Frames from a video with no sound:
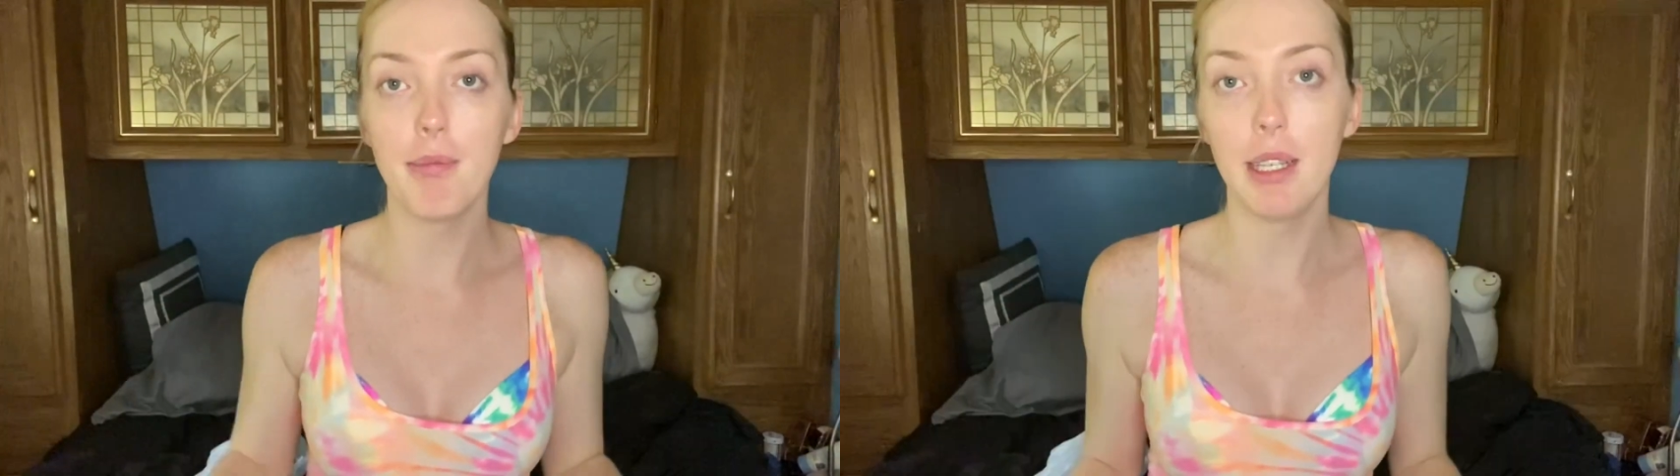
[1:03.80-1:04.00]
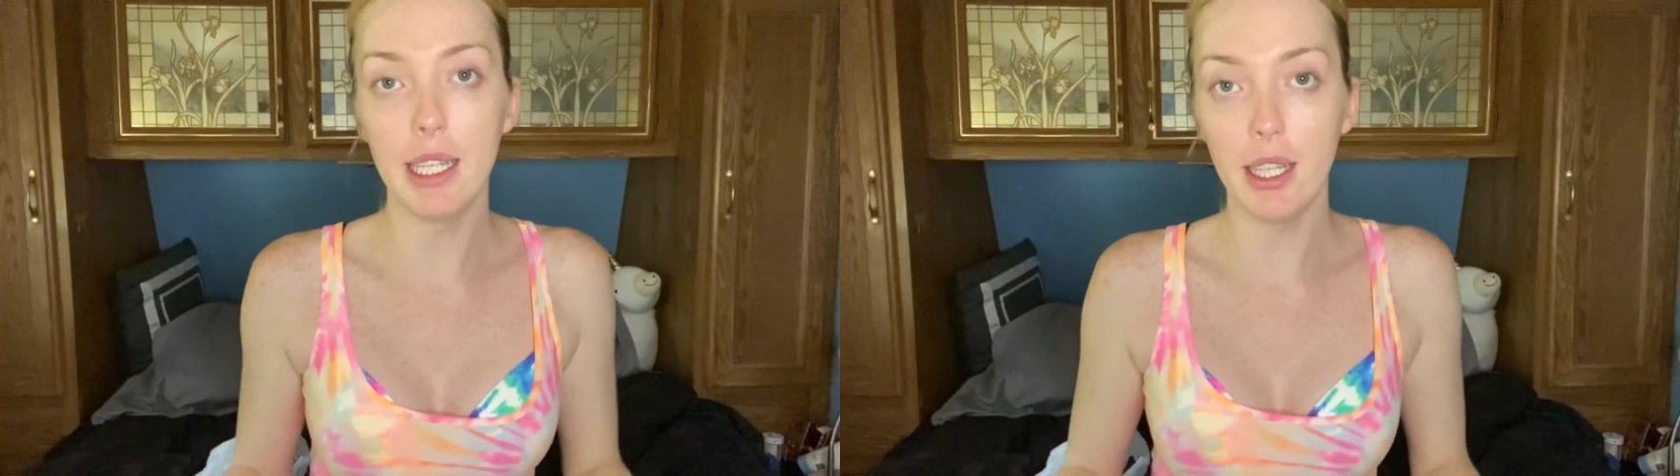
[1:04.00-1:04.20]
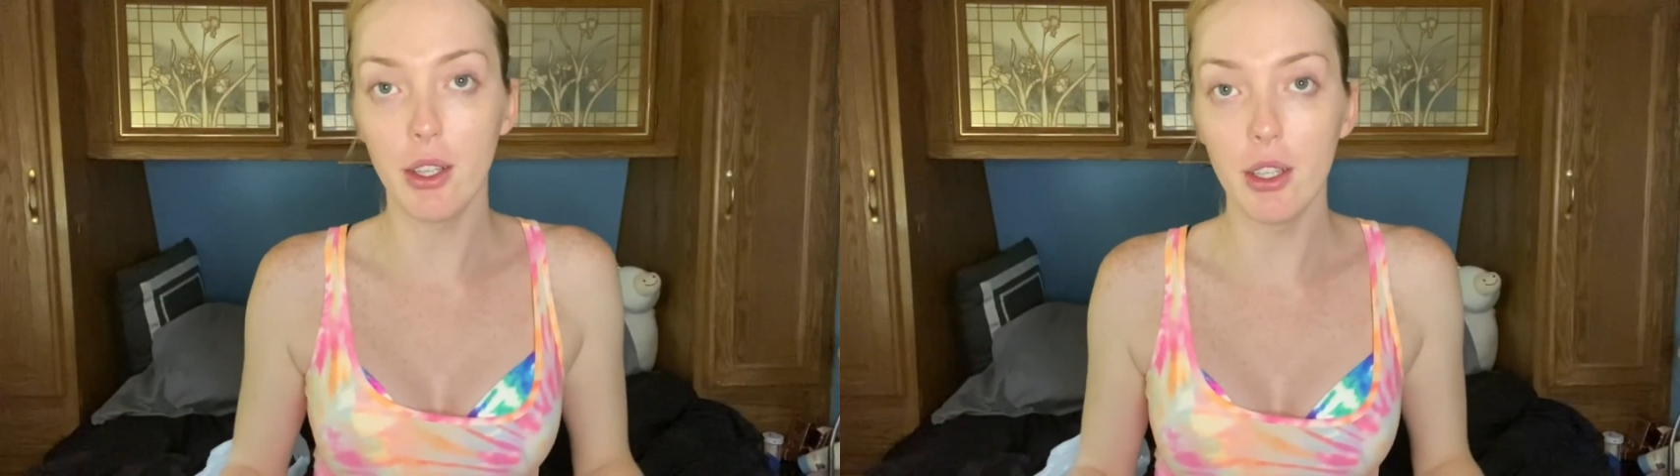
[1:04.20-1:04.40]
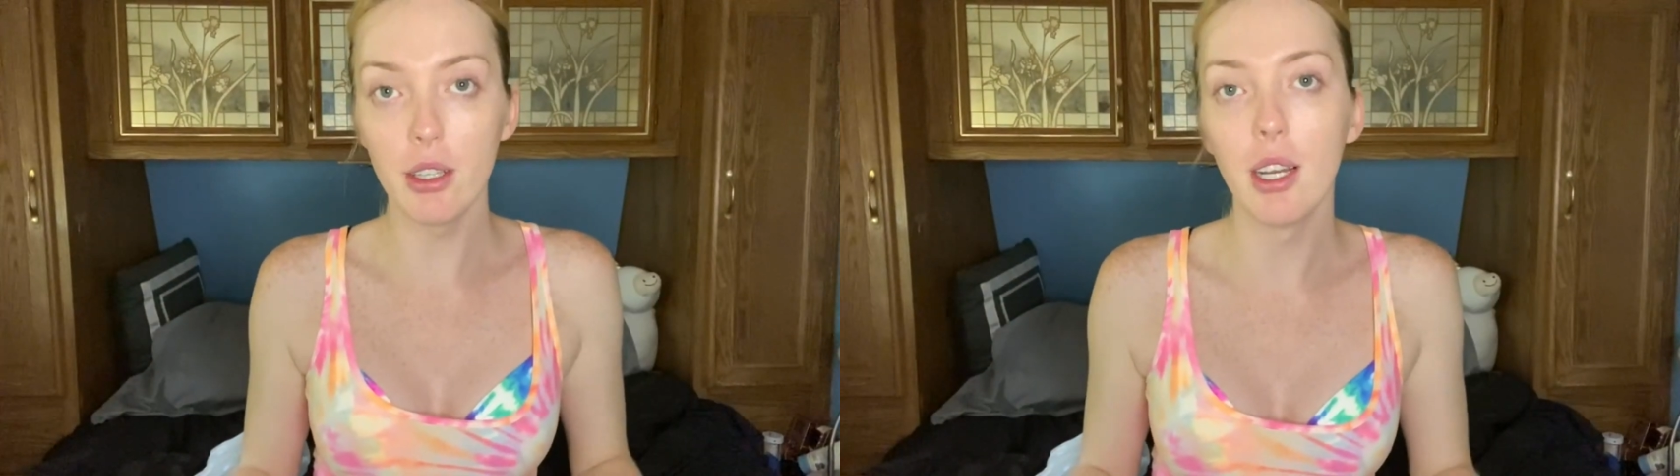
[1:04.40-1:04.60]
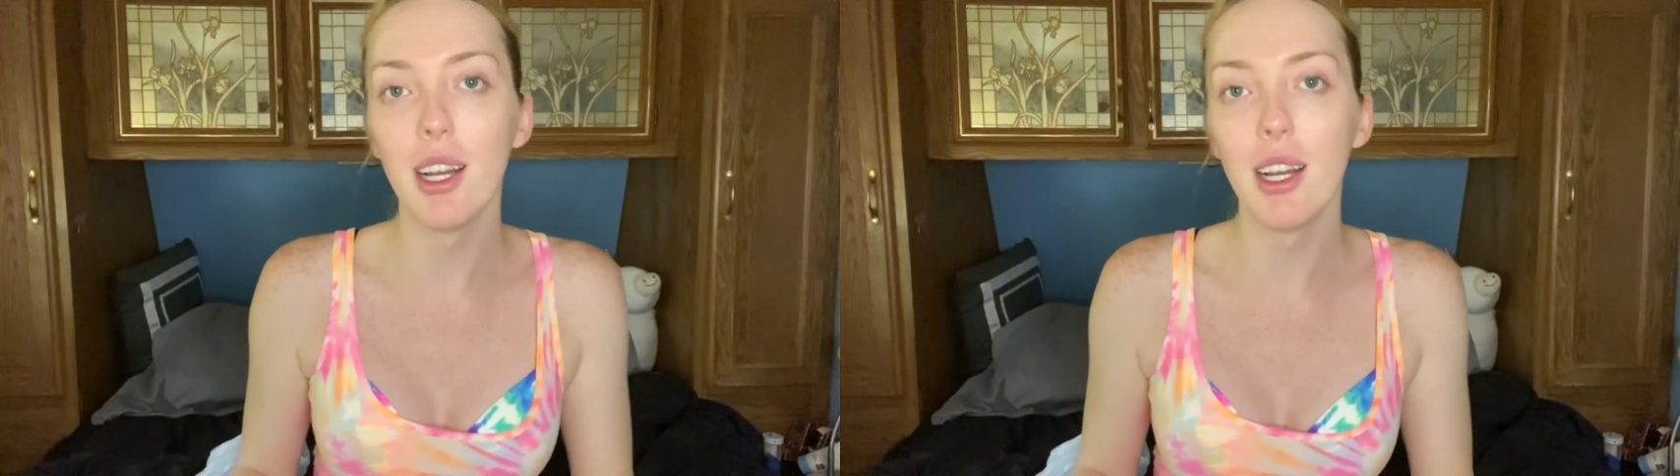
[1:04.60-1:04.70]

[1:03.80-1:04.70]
me neither.